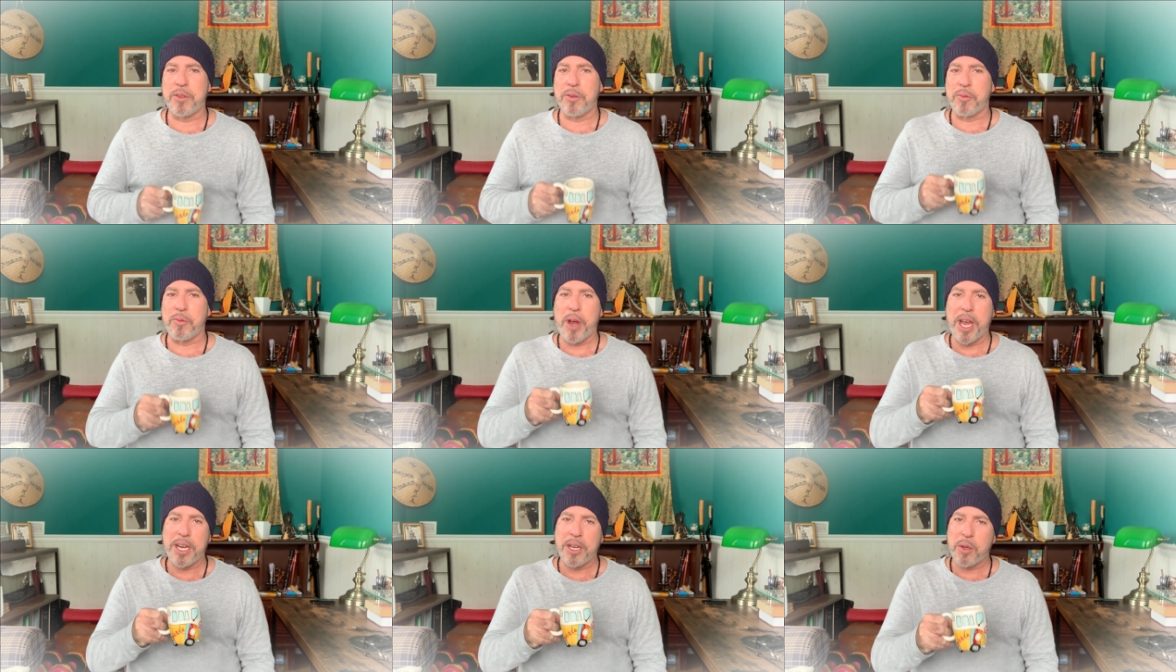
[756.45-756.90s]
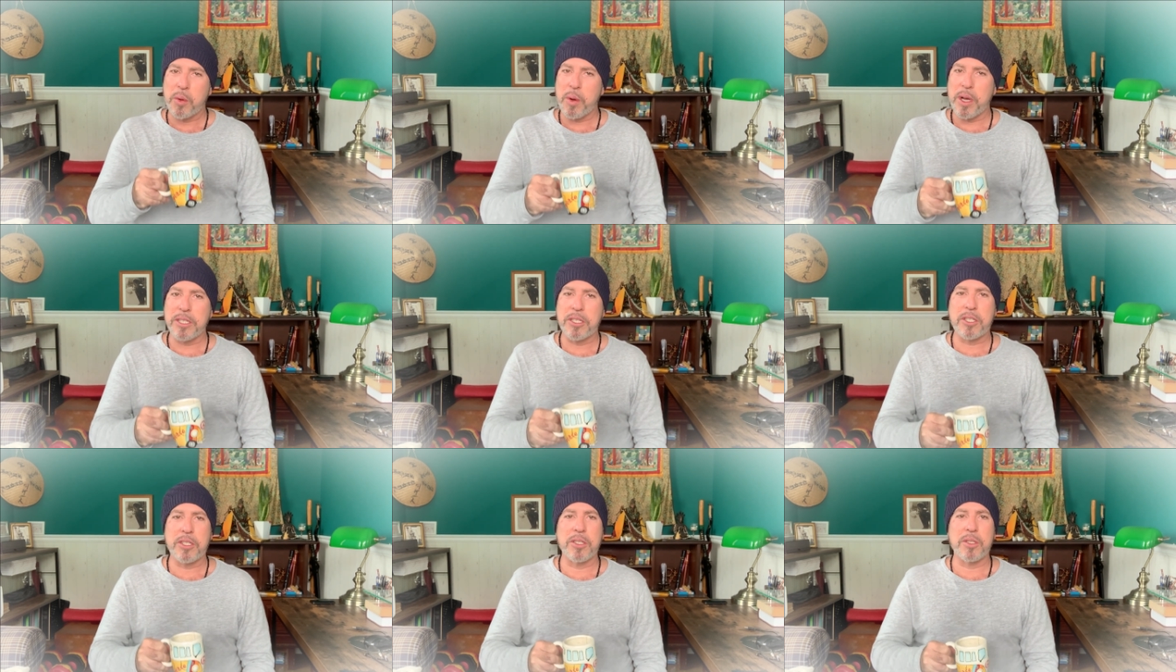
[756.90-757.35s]
the right
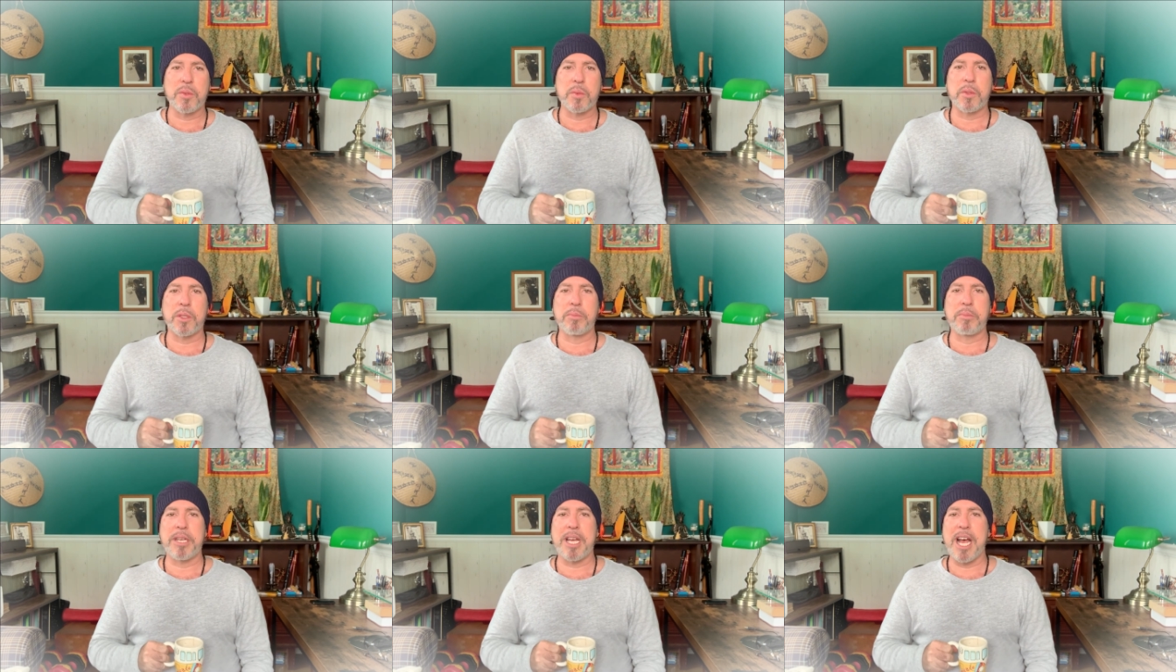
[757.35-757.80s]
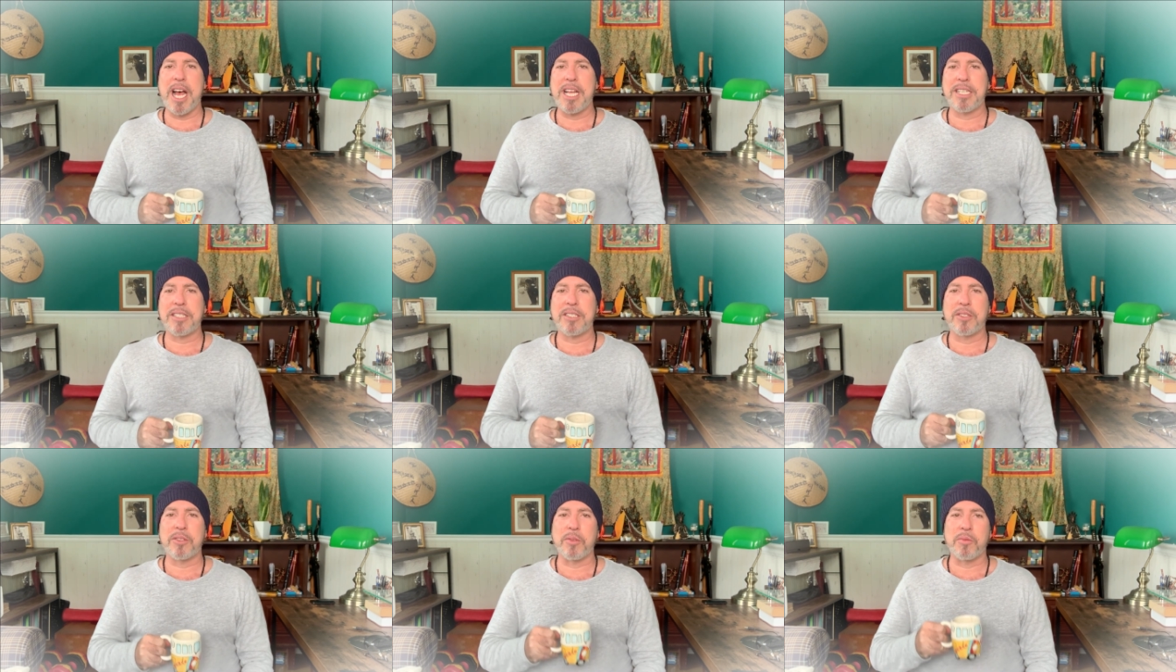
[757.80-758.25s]
questions will be
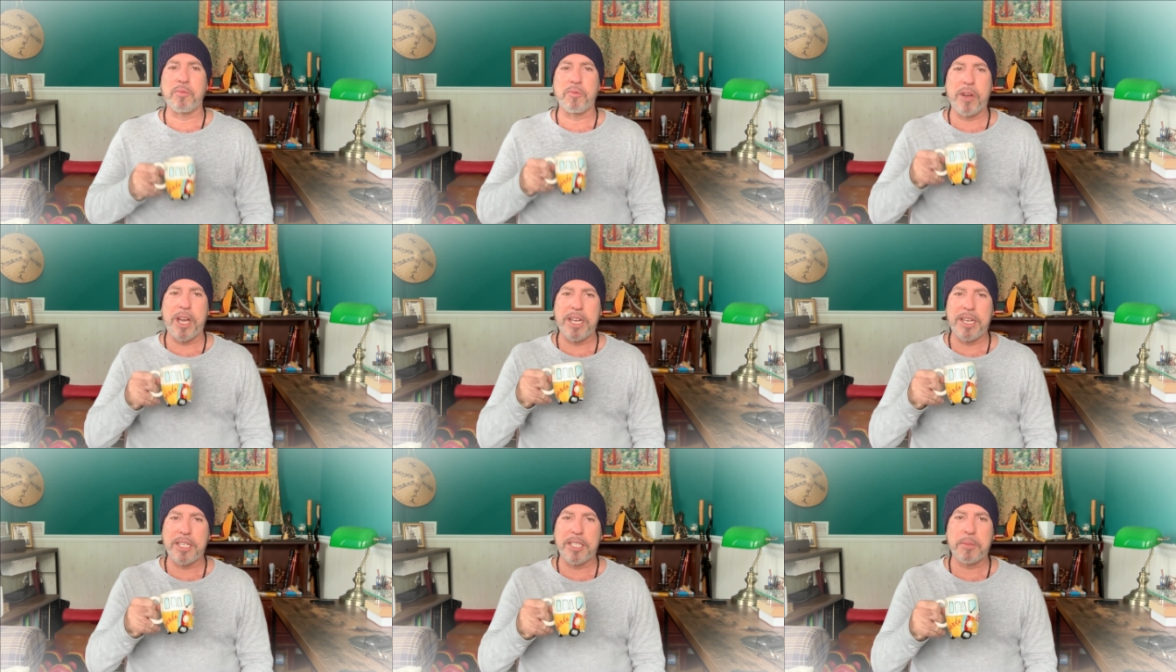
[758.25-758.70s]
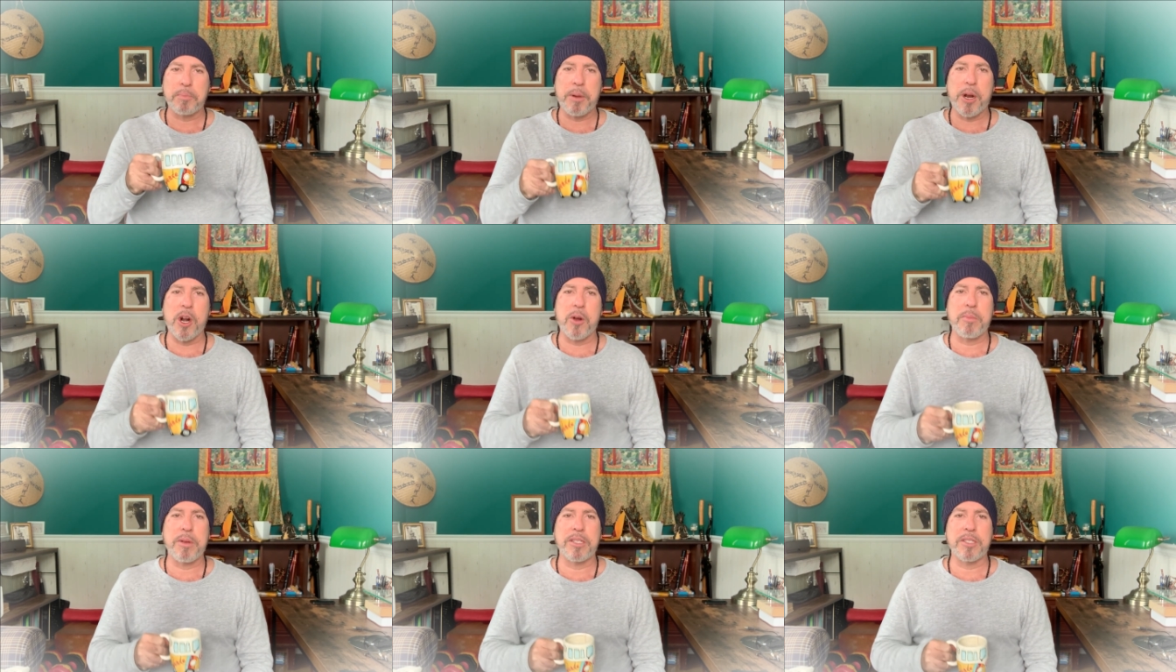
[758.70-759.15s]
asked, the right
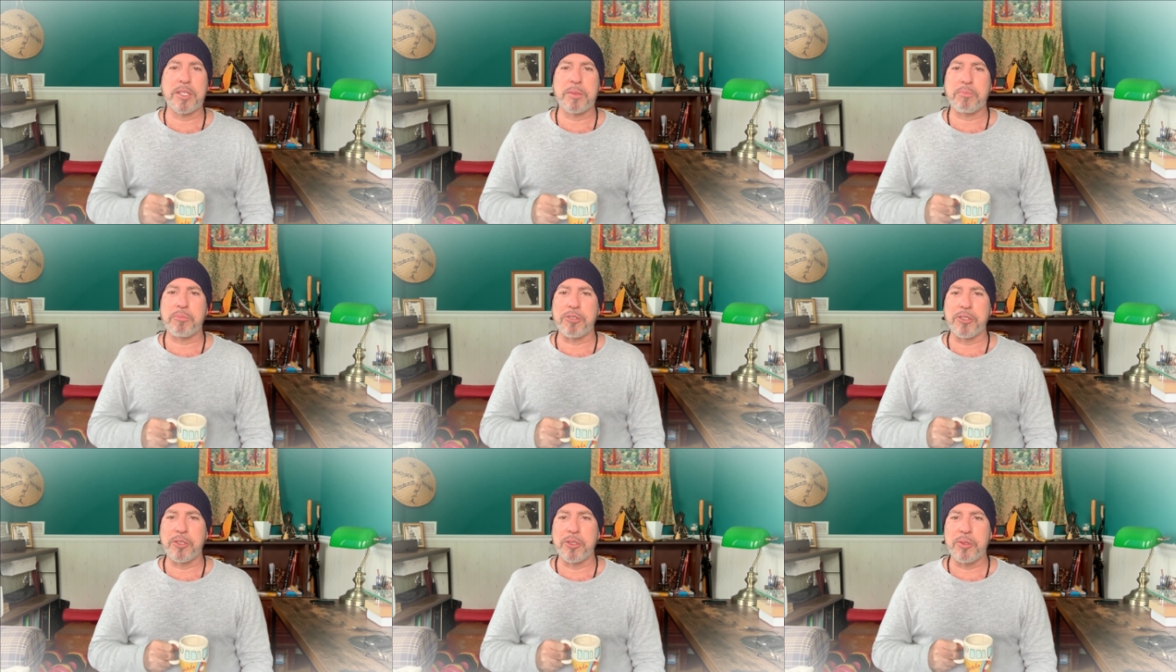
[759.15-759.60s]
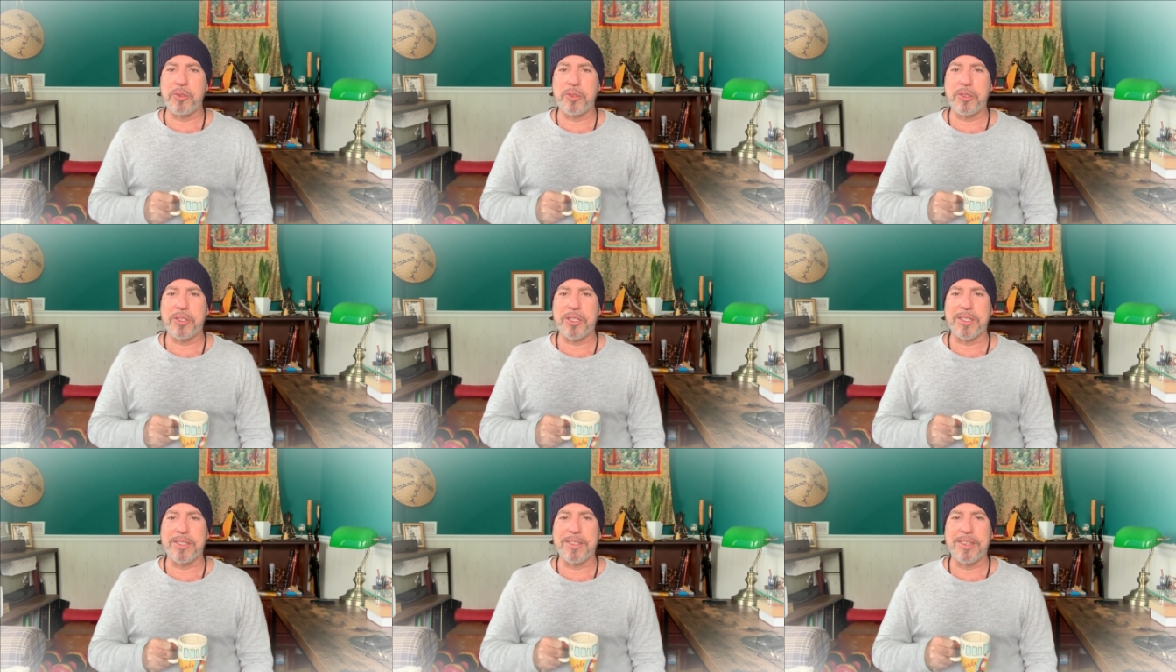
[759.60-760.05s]
experiments
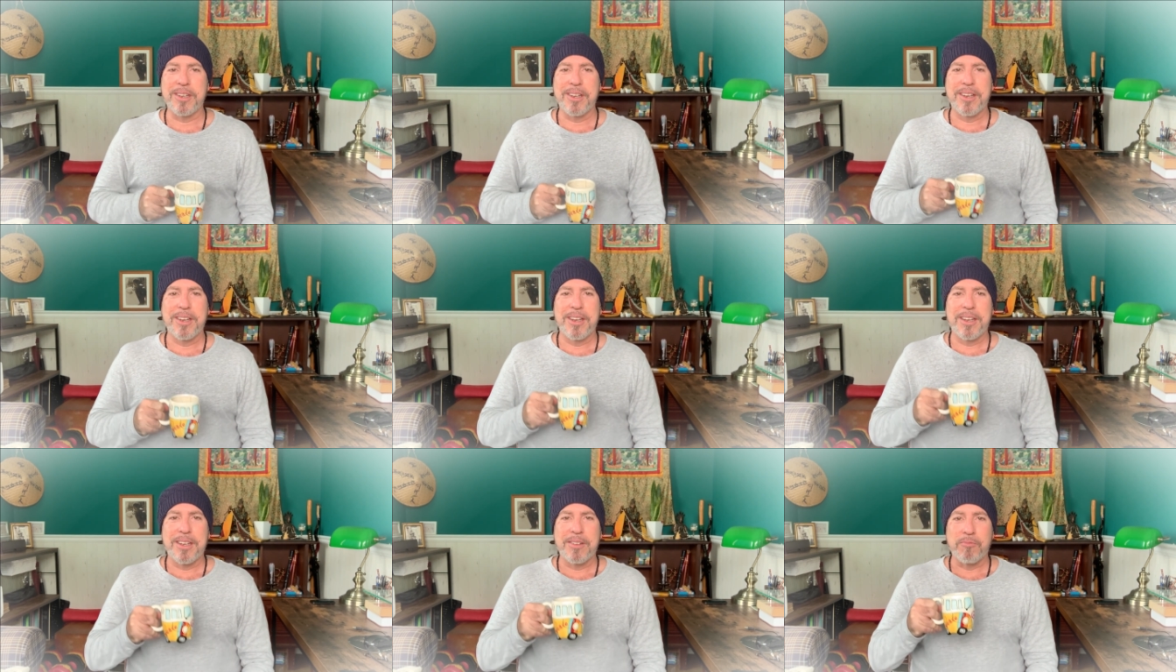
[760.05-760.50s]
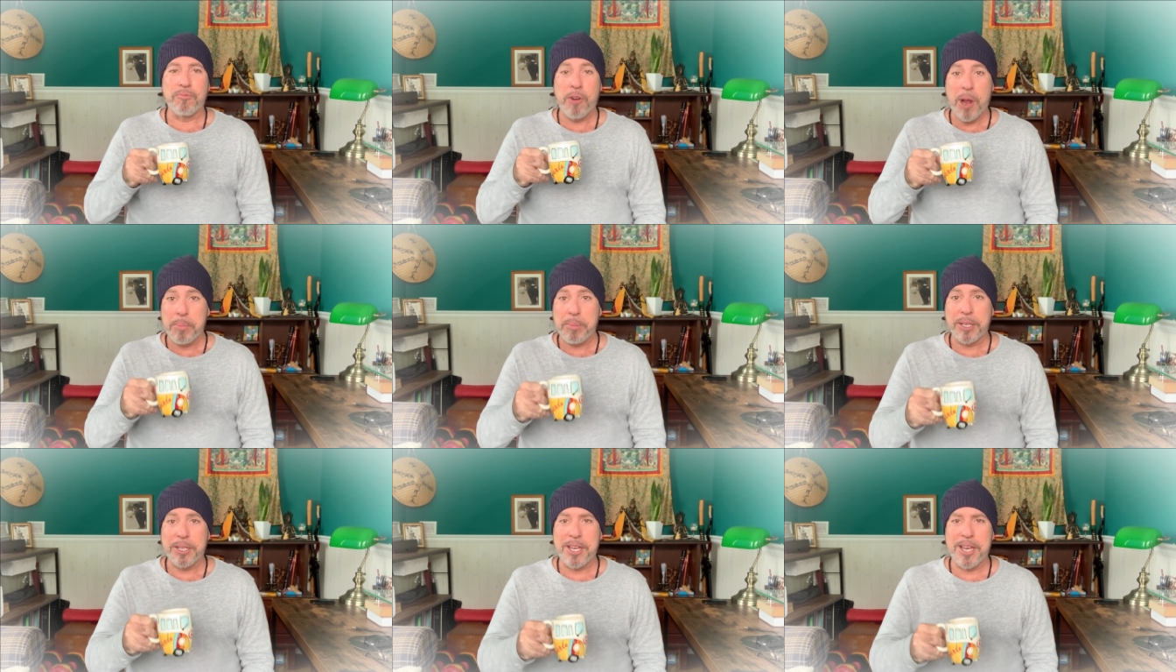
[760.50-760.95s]
produced and
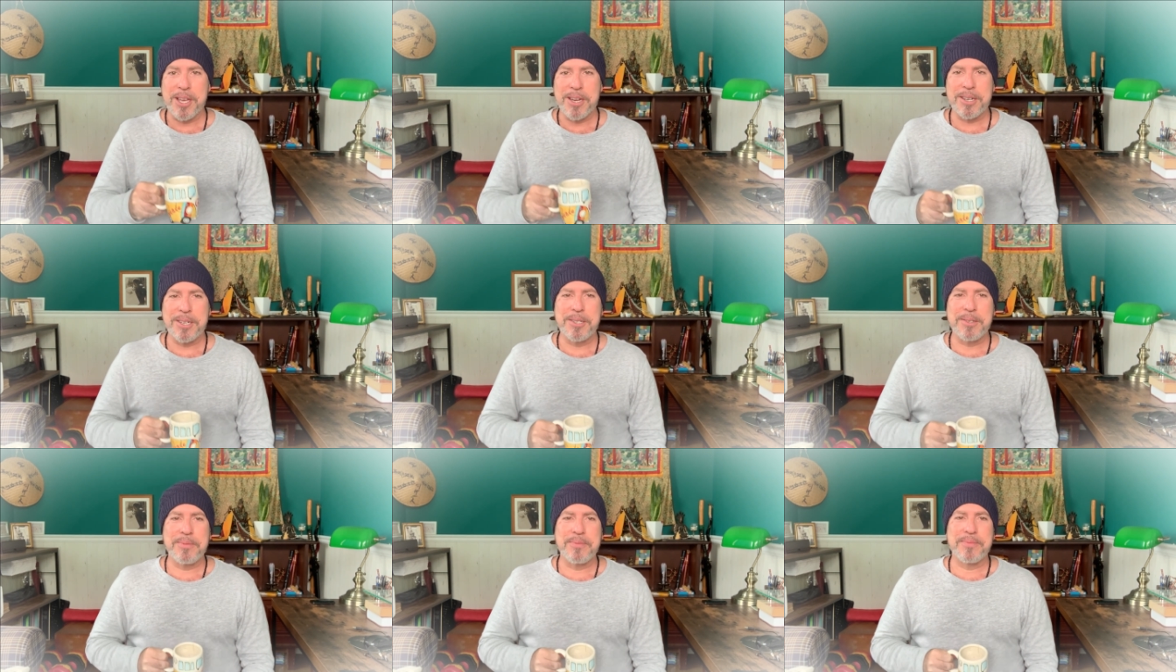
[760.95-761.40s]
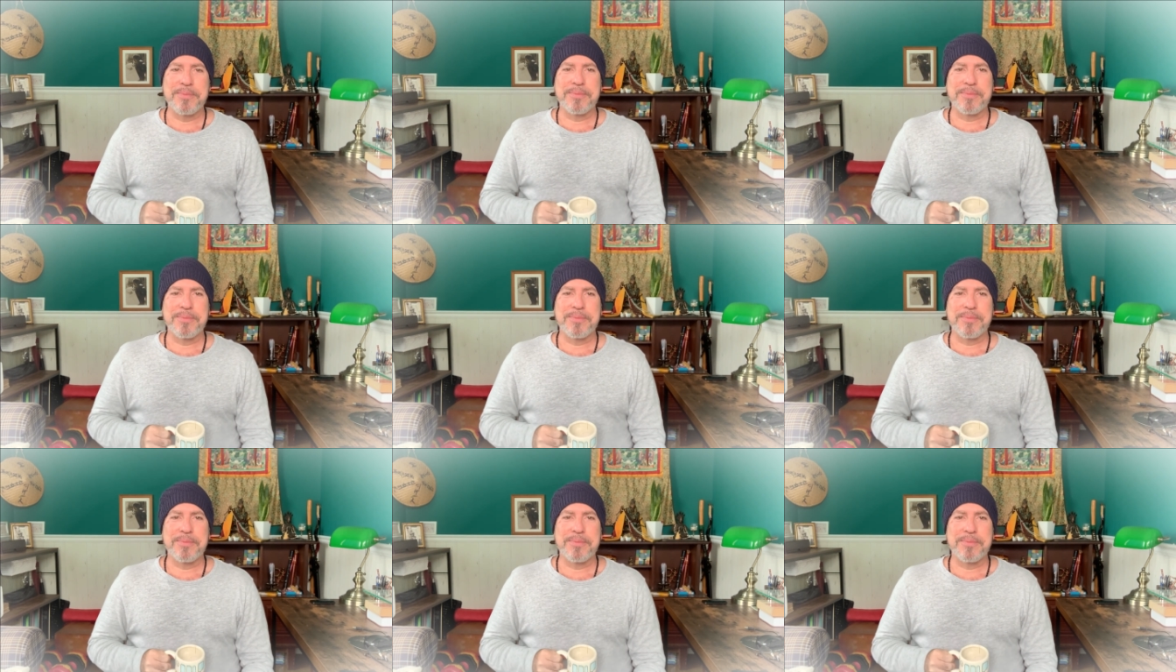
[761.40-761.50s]
replicated.